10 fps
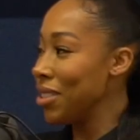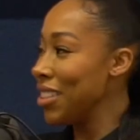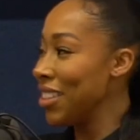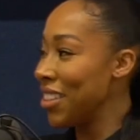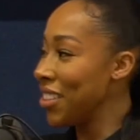
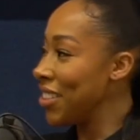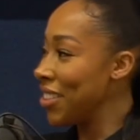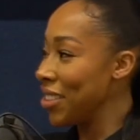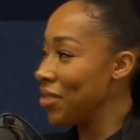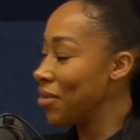
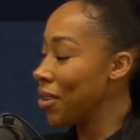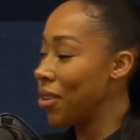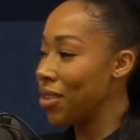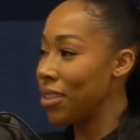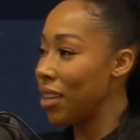research.
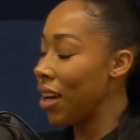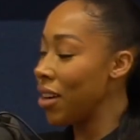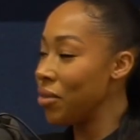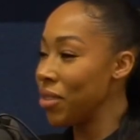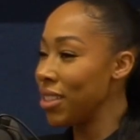
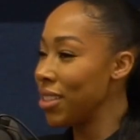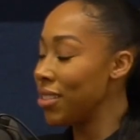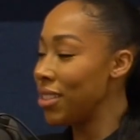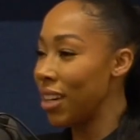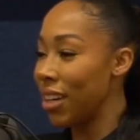Every
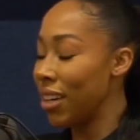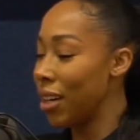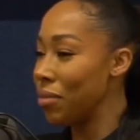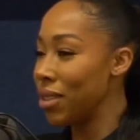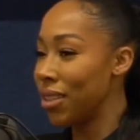single day,
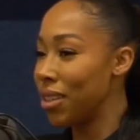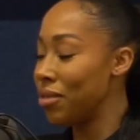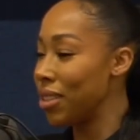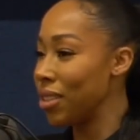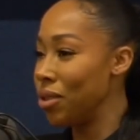I'm
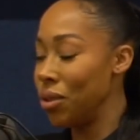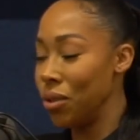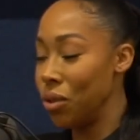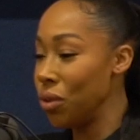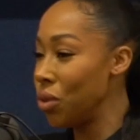
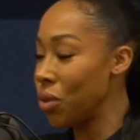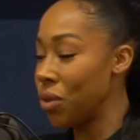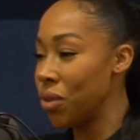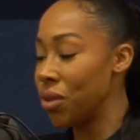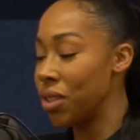discovering new
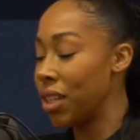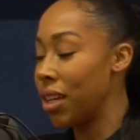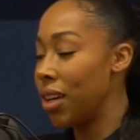tools